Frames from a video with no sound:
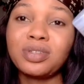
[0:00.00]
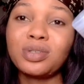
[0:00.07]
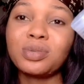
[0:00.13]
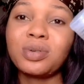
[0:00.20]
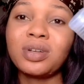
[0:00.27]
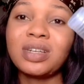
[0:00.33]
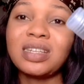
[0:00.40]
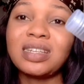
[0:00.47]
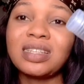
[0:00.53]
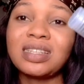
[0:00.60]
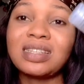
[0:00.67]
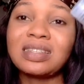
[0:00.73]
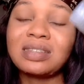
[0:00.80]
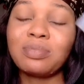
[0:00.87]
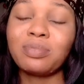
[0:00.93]
This one
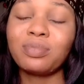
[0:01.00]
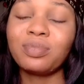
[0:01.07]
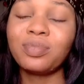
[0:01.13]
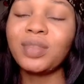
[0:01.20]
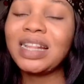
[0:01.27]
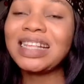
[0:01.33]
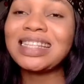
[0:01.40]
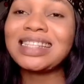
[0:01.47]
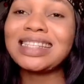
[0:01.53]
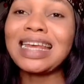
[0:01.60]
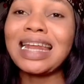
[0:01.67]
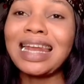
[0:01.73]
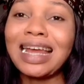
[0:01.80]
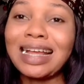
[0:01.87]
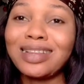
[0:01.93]
is
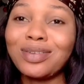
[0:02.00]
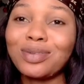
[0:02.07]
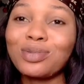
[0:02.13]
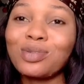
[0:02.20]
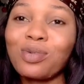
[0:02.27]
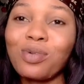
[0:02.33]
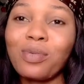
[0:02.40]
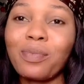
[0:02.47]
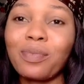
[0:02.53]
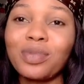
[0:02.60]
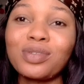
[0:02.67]
seller.com.